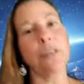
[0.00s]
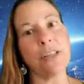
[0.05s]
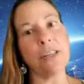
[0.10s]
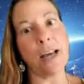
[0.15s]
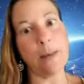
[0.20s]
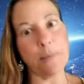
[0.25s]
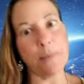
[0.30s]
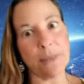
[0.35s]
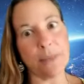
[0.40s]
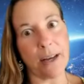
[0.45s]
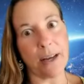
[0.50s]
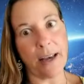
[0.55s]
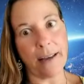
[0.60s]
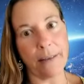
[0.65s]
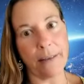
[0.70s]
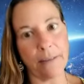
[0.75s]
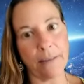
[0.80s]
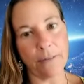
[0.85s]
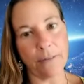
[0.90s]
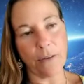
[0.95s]
of times that
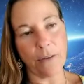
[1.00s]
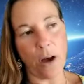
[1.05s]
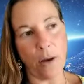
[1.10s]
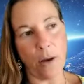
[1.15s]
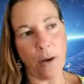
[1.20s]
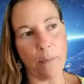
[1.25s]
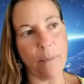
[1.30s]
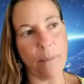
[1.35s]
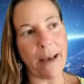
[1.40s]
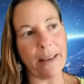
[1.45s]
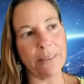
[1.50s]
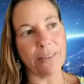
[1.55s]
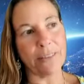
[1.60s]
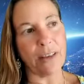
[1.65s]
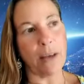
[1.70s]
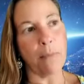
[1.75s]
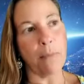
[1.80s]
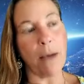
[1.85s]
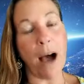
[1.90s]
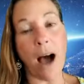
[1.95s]
I um, met
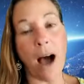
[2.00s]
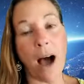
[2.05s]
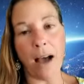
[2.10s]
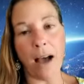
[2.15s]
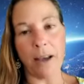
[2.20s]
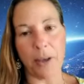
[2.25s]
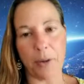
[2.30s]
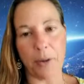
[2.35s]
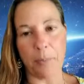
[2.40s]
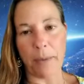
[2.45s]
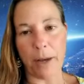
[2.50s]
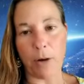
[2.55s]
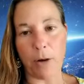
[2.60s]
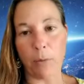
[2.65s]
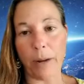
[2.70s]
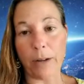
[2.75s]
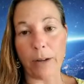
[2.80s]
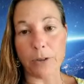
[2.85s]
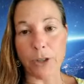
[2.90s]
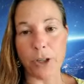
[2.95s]
Saima and been
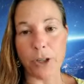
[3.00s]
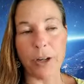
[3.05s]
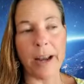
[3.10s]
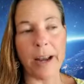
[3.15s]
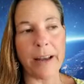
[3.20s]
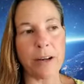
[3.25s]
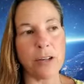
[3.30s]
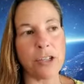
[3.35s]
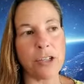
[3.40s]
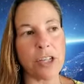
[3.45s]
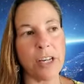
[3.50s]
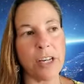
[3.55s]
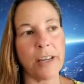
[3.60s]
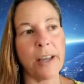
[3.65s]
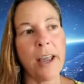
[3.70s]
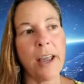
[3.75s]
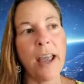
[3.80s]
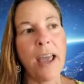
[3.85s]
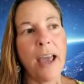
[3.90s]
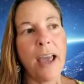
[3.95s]
around her energy,
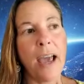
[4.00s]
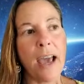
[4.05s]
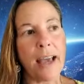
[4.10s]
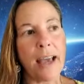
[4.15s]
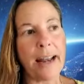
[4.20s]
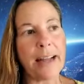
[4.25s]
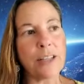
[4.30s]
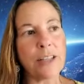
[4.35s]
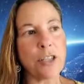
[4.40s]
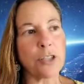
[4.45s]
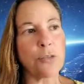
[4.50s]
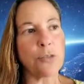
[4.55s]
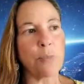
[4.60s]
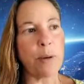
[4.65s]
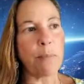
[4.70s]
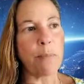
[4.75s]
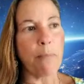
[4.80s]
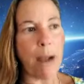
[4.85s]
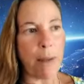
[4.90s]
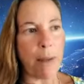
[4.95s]
and I just
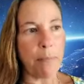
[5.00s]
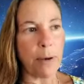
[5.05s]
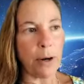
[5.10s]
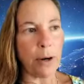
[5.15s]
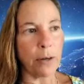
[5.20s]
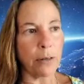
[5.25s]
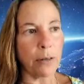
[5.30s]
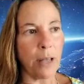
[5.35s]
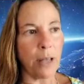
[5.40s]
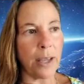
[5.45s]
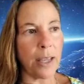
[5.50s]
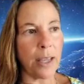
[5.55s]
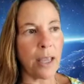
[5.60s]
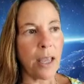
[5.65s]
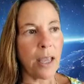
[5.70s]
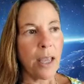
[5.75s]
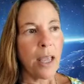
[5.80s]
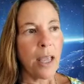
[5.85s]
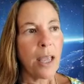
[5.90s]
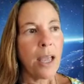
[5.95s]
remember like
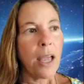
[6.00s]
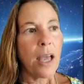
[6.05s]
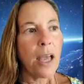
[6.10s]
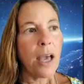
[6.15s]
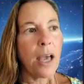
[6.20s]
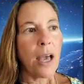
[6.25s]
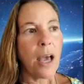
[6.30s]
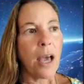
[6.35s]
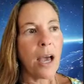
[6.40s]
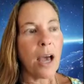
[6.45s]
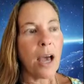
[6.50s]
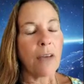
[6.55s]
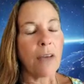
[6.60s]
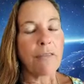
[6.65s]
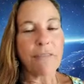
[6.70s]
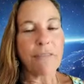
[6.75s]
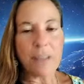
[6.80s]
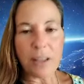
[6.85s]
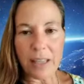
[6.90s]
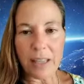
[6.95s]

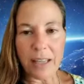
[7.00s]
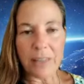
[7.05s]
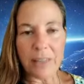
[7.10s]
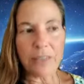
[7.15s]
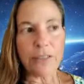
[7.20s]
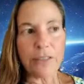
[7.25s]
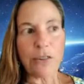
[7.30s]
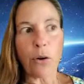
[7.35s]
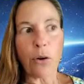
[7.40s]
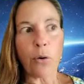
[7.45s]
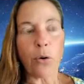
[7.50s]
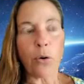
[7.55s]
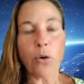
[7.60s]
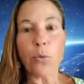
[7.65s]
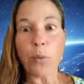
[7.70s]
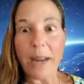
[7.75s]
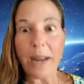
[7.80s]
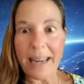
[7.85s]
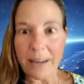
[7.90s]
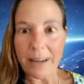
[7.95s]
feeling so
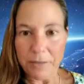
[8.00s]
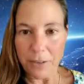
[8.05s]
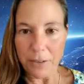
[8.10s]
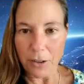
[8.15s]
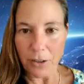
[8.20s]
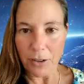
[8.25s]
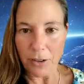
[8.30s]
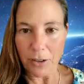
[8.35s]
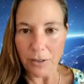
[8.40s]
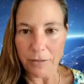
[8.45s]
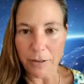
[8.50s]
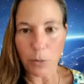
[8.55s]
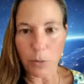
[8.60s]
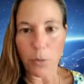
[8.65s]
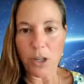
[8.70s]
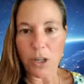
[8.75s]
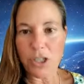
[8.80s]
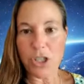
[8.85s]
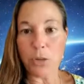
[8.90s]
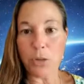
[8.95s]
grateful for
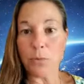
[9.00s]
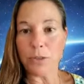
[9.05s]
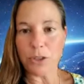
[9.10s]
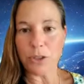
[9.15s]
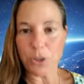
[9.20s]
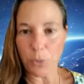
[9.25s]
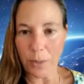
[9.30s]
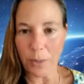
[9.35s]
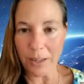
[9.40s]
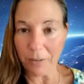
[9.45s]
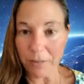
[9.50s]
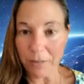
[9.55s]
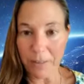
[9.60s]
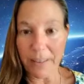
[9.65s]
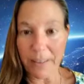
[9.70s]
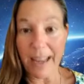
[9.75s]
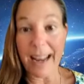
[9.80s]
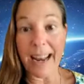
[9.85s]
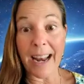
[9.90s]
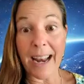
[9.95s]
what she was mm-hmm. doing for
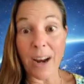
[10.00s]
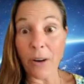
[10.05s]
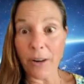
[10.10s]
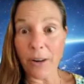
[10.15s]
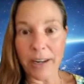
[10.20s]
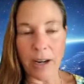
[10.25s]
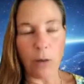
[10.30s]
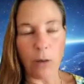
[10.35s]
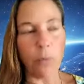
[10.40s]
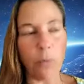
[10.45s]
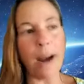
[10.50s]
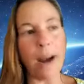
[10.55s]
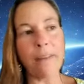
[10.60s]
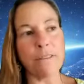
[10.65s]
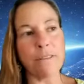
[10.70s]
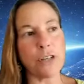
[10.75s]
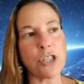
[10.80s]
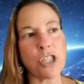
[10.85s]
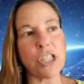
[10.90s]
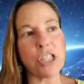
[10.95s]
that area
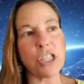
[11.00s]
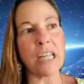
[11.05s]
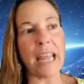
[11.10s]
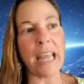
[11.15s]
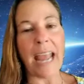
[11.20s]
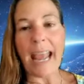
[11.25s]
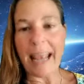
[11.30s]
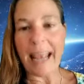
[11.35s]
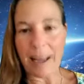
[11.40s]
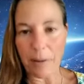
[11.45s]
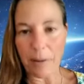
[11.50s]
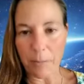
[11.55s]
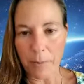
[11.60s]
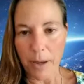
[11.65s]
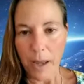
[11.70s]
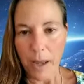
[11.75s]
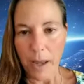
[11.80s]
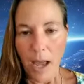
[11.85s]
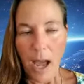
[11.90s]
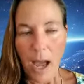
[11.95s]
wherever she came,
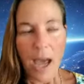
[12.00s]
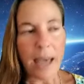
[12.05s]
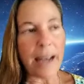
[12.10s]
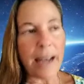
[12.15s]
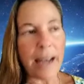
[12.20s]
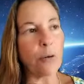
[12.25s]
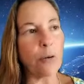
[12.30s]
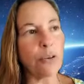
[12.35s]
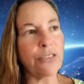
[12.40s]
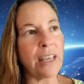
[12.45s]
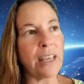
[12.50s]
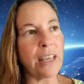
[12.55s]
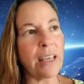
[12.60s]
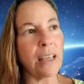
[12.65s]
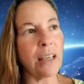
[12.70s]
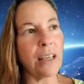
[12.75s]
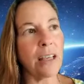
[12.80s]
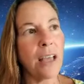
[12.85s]
and right. I was like,